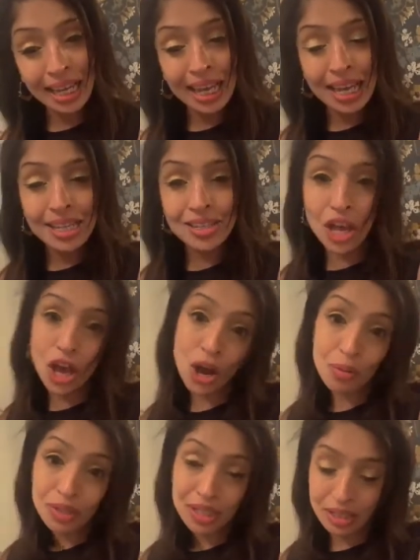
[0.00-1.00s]
So I hope
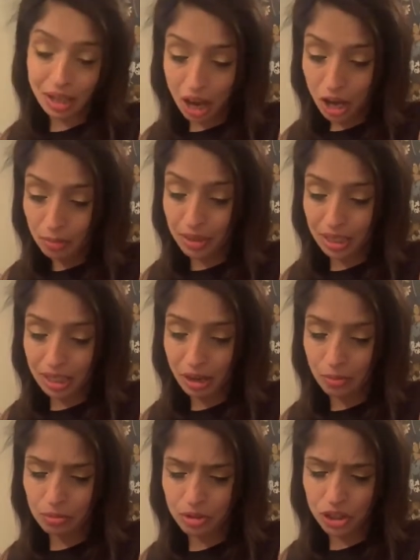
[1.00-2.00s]
this has
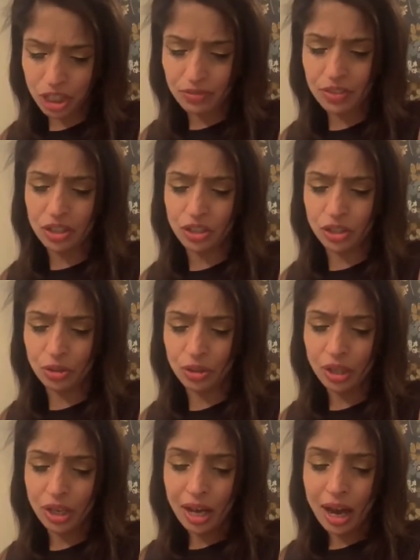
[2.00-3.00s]
helped shifted you.
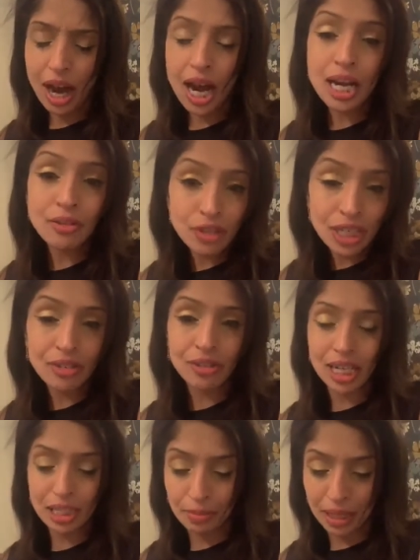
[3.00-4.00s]
I
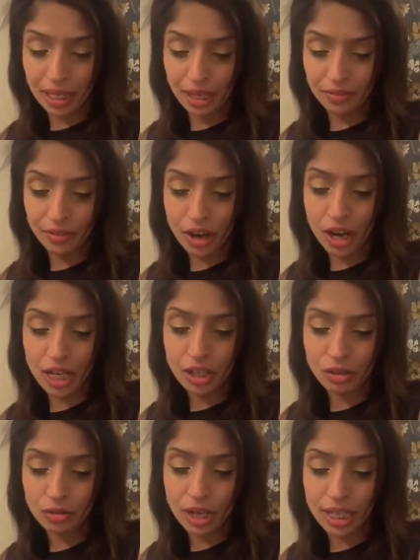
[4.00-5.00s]
recreated my life. I
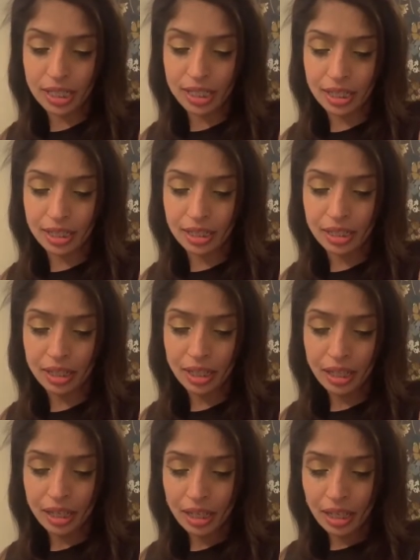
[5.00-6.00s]
created
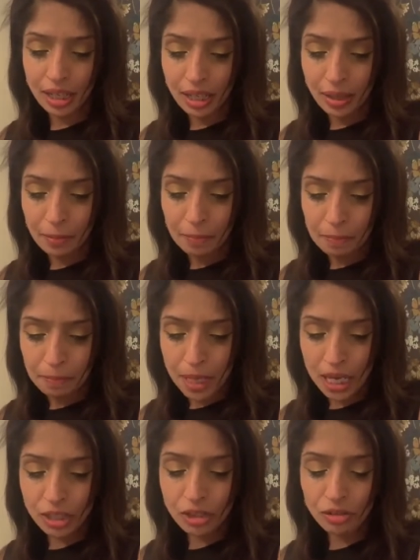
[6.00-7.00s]

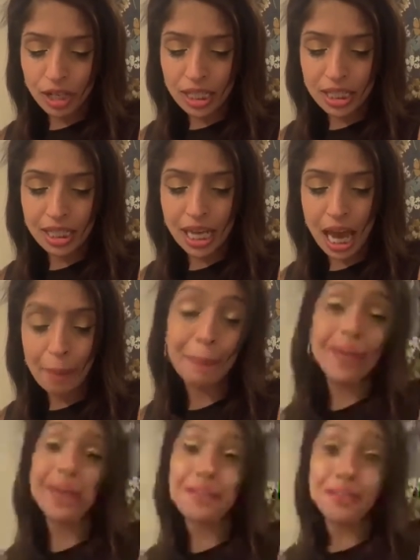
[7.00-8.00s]
a
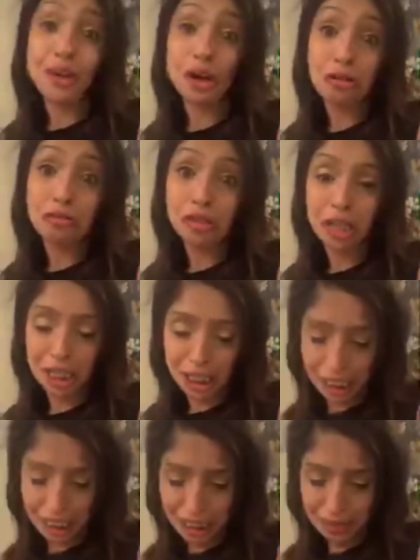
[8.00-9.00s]
happy ever after, I
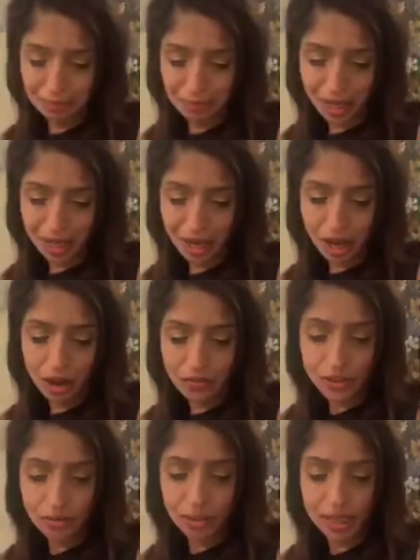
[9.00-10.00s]
guess.
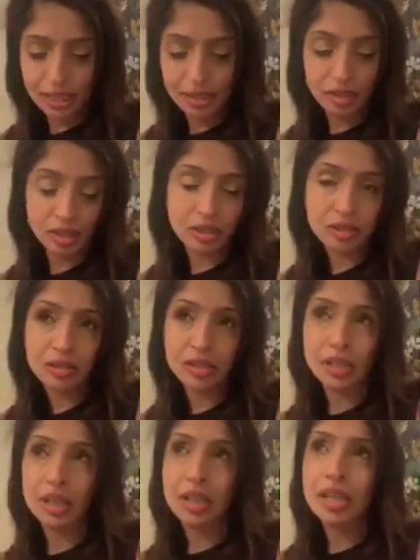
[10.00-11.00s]
After my
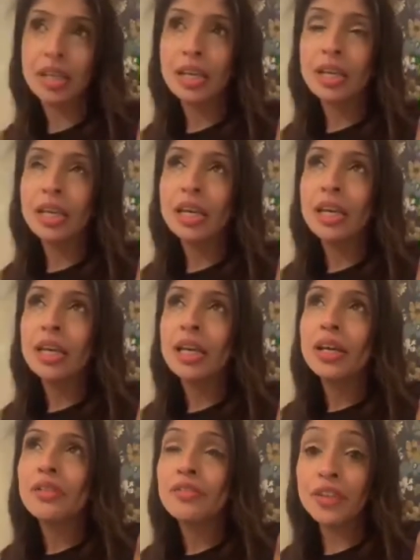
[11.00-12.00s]

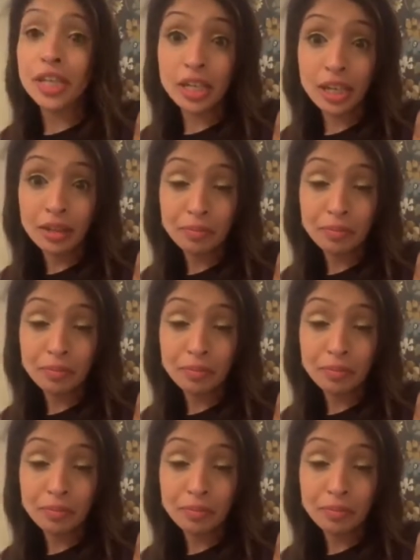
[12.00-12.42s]
6-figure